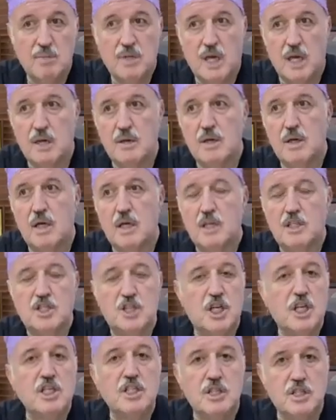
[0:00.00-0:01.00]
can
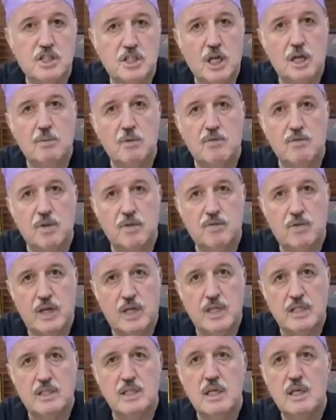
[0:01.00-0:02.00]
change the shape of the
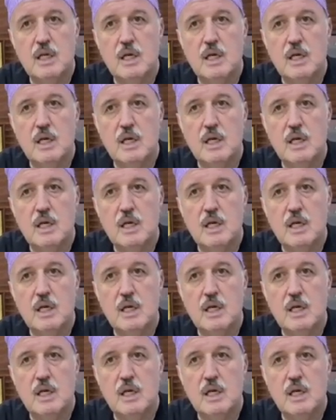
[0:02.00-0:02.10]
face